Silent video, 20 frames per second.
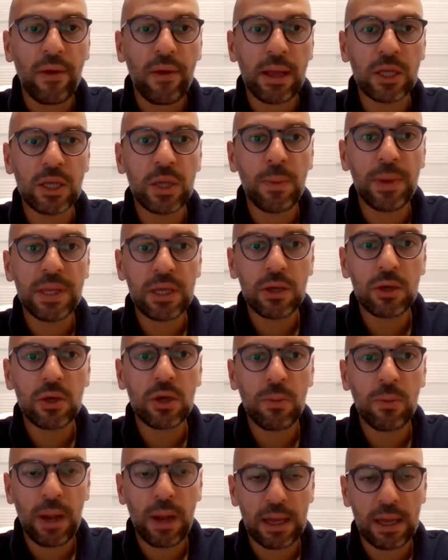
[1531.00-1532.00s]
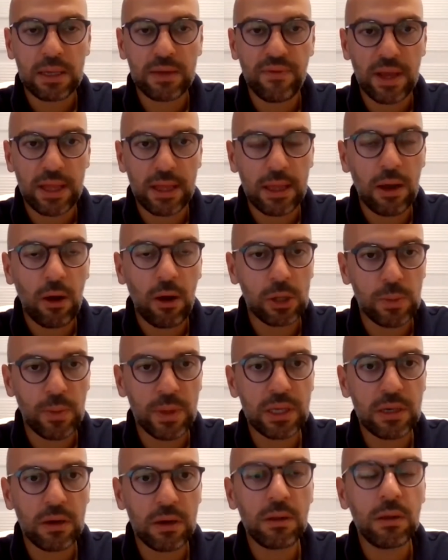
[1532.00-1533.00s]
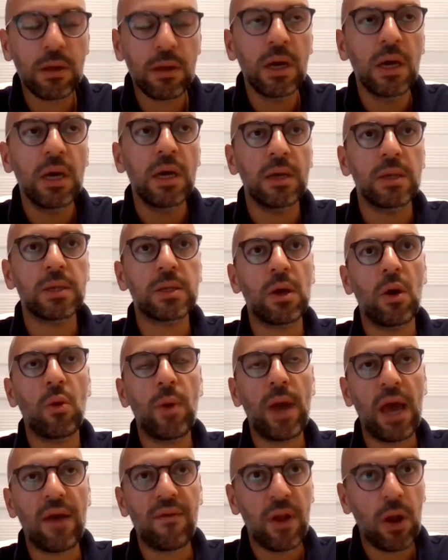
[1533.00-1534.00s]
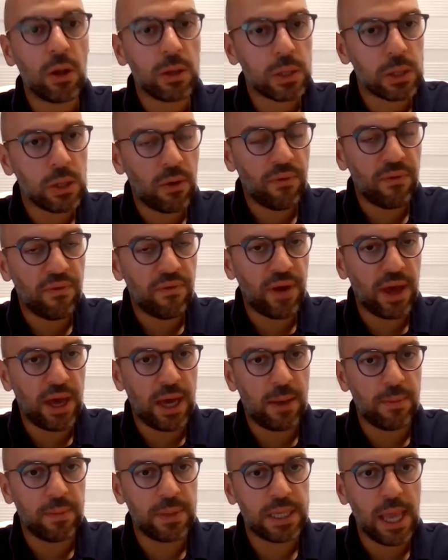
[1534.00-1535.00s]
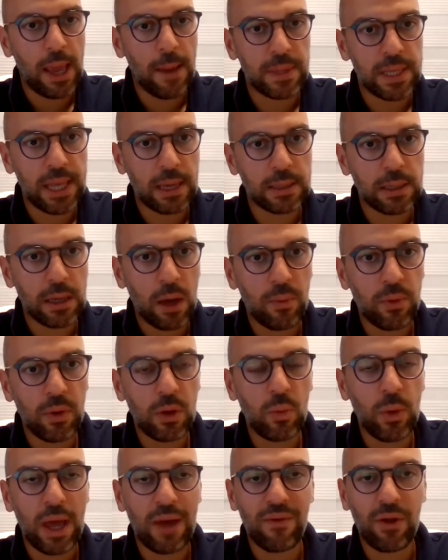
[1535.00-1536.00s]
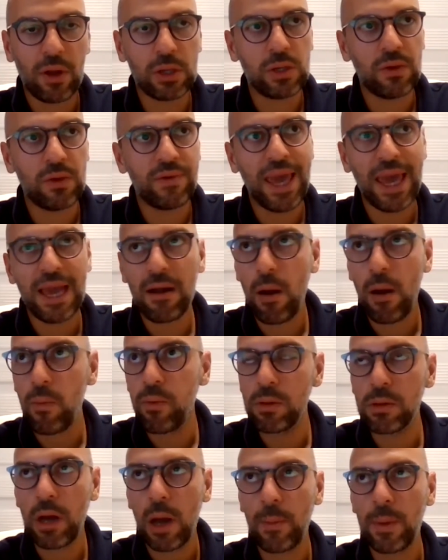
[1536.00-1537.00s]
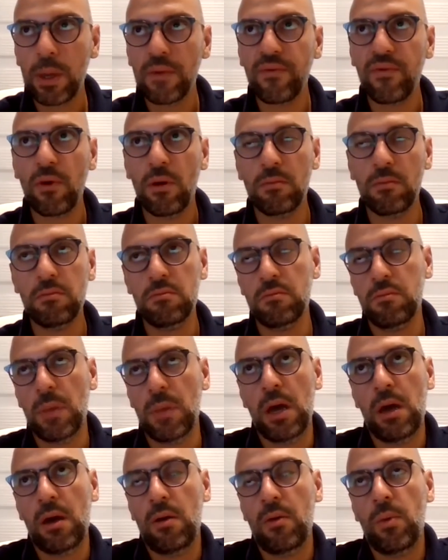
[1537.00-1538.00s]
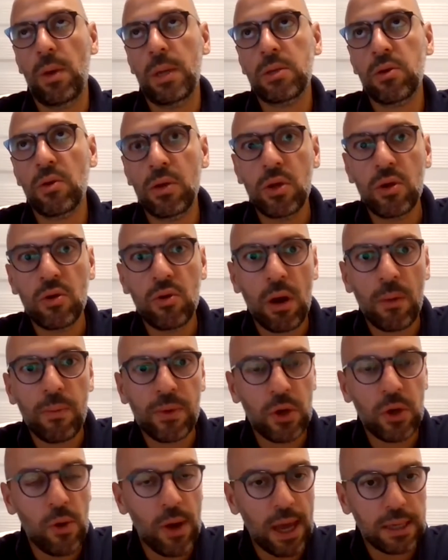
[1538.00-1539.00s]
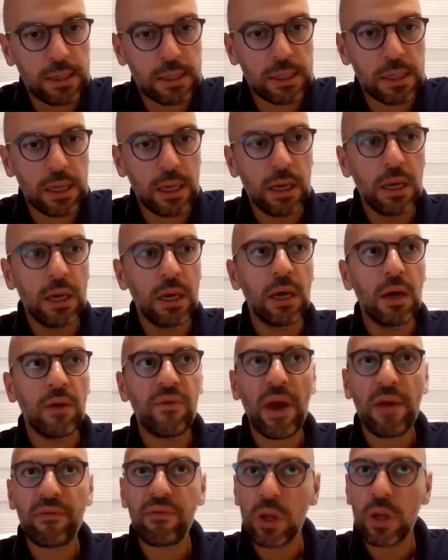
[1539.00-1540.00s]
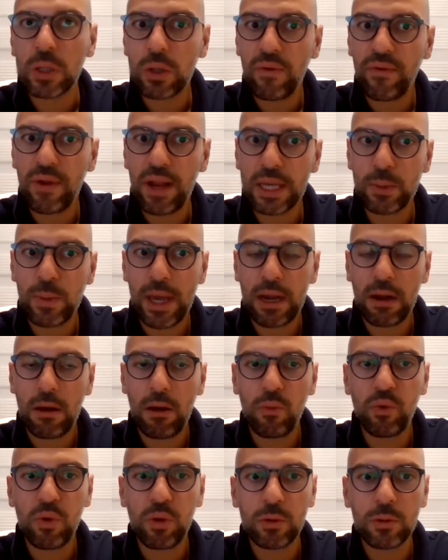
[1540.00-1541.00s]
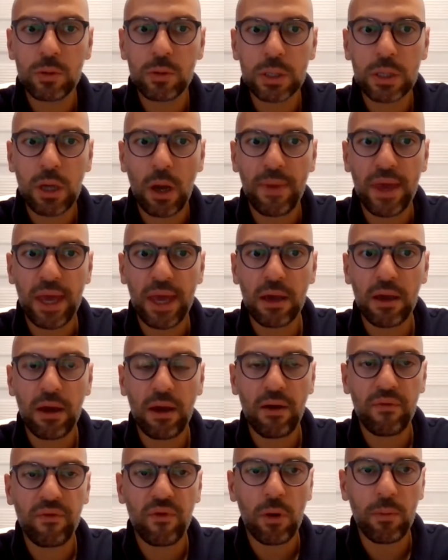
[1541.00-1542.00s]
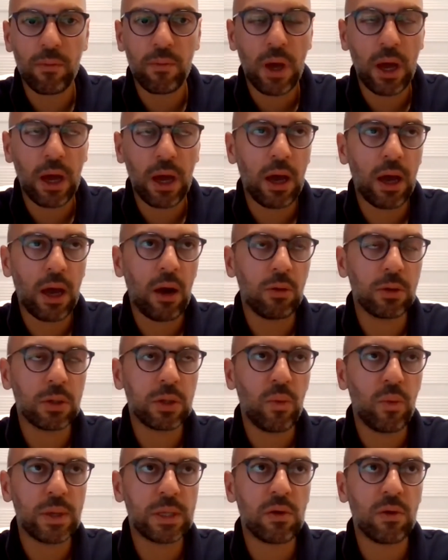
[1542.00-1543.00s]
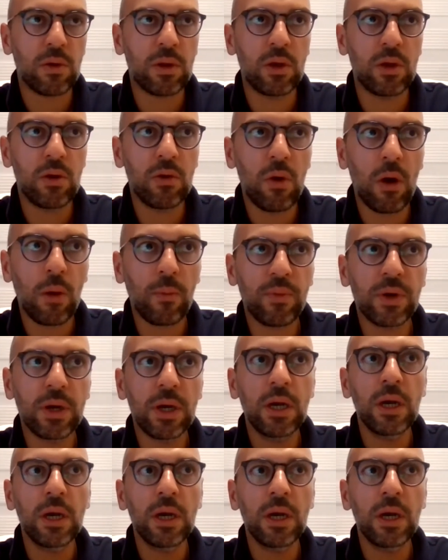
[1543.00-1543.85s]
LGBTQ plus friendly hospital. So we have lots of same-sex couple. We have lots of gay couple coming from Western Europe, US. We have lots of lesbian couples coming from also Western Europe,